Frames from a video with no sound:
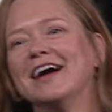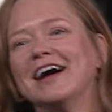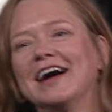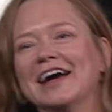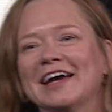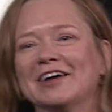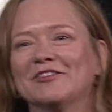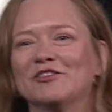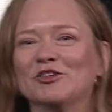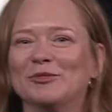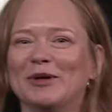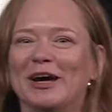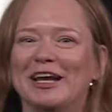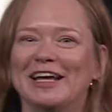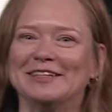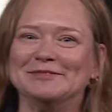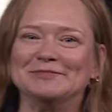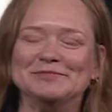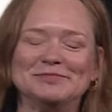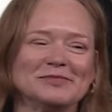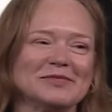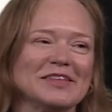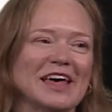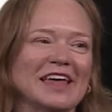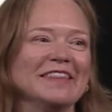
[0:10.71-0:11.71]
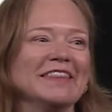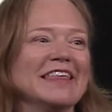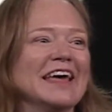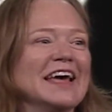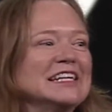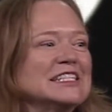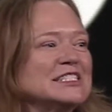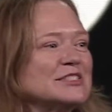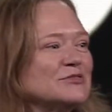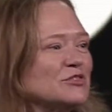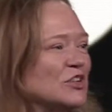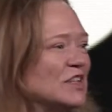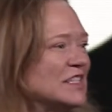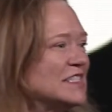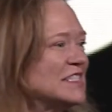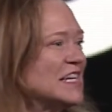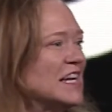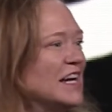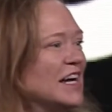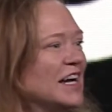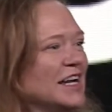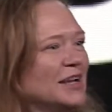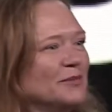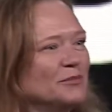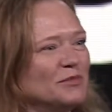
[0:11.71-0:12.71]
Hi, everybody, and thanks for the
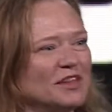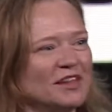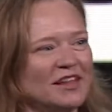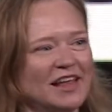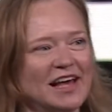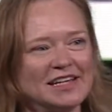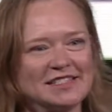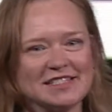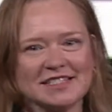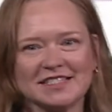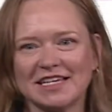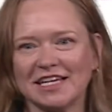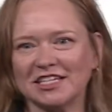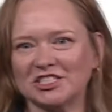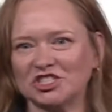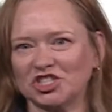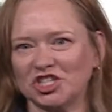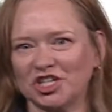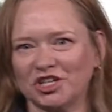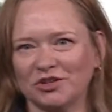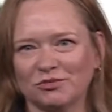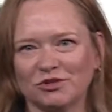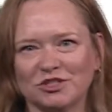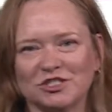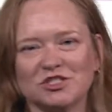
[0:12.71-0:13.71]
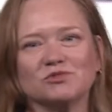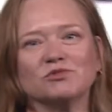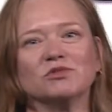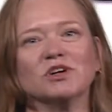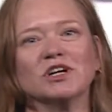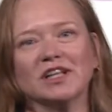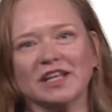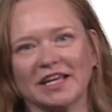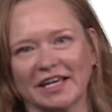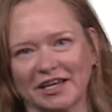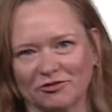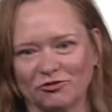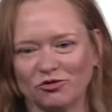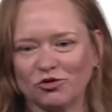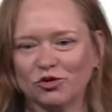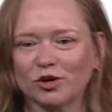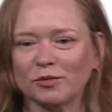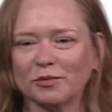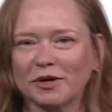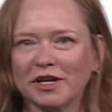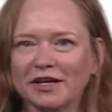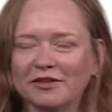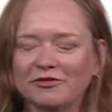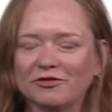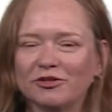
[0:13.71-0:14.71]
time. The last session was really
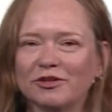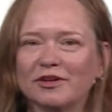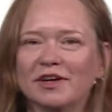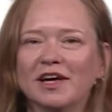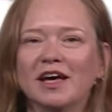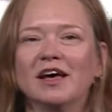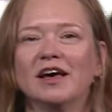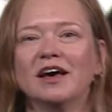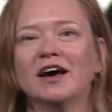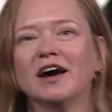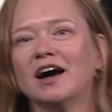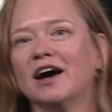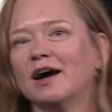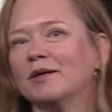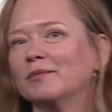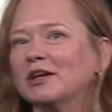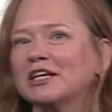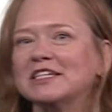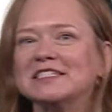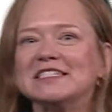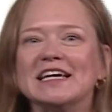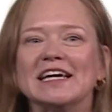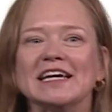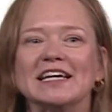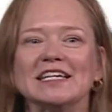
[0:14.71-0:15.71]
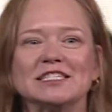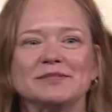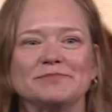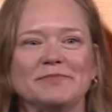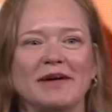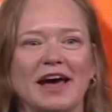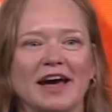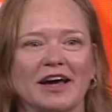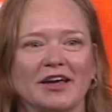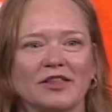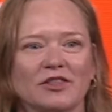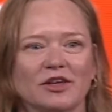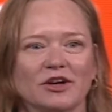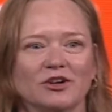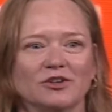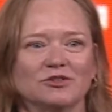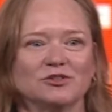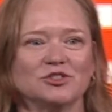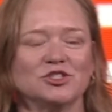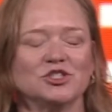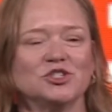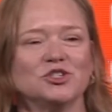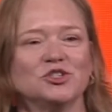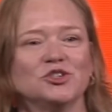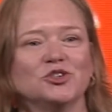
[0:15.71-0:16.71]
informative. I'm going to take us back, though,
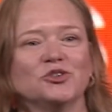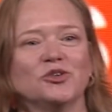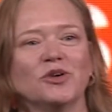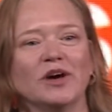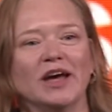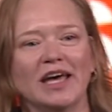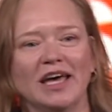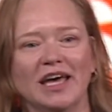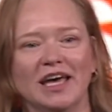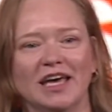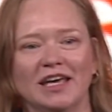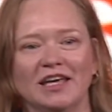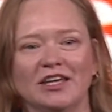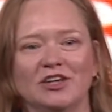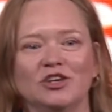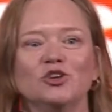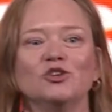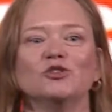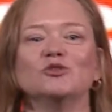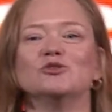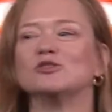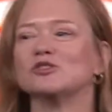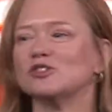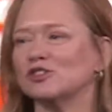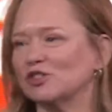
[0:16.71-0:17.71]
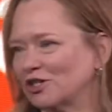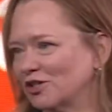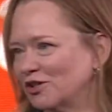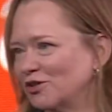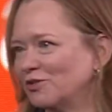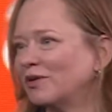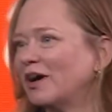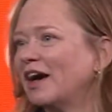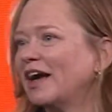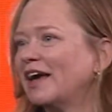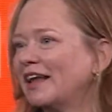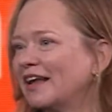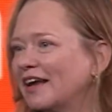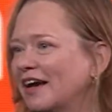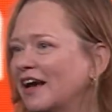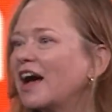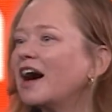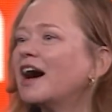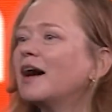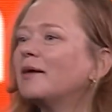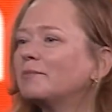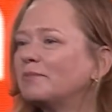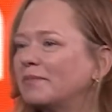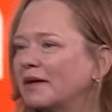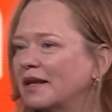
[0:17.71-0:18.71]
to a user, right, a
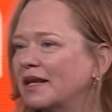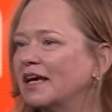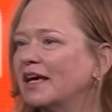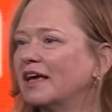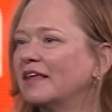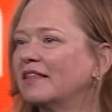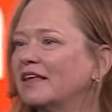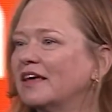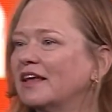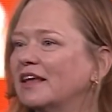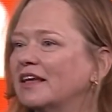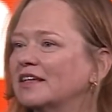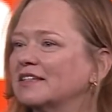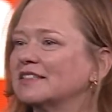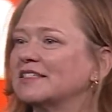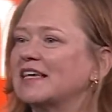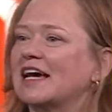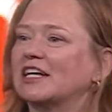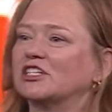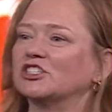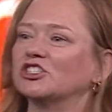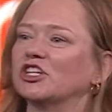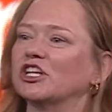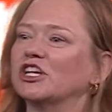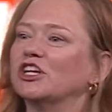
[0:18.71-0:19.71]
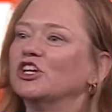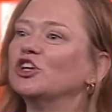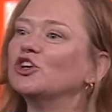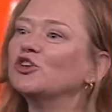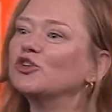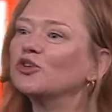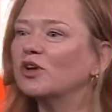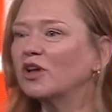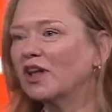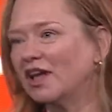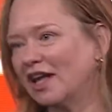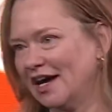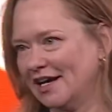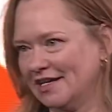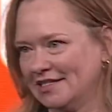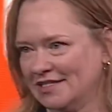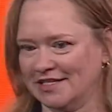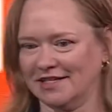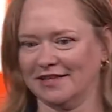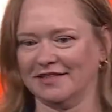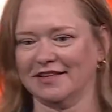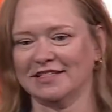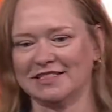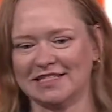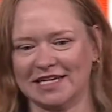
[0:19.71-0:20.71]
company that is actually
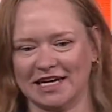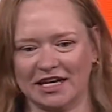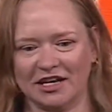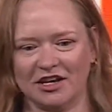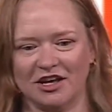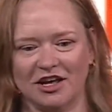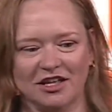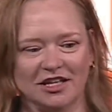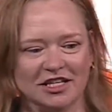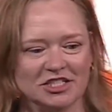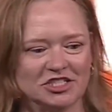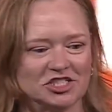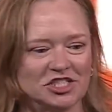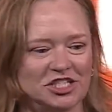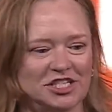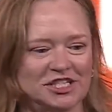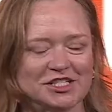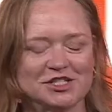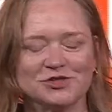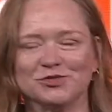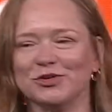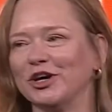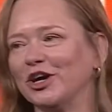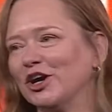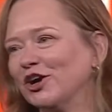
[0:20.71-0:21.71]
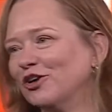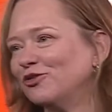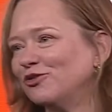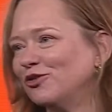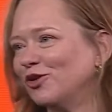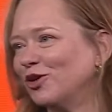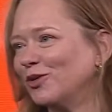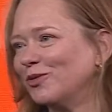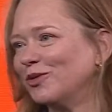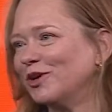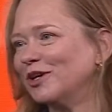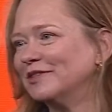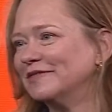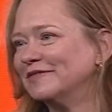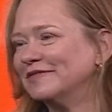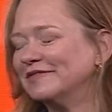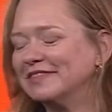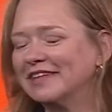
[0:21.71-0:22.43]
utilizing the technology as we go forward.